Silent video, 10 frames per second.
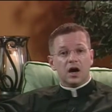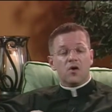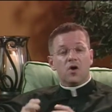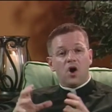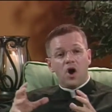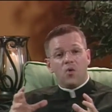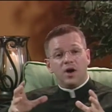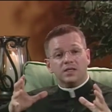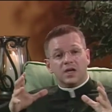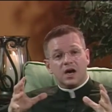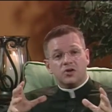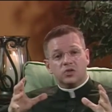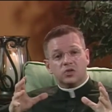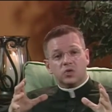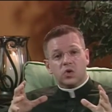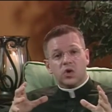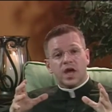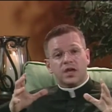are always underscored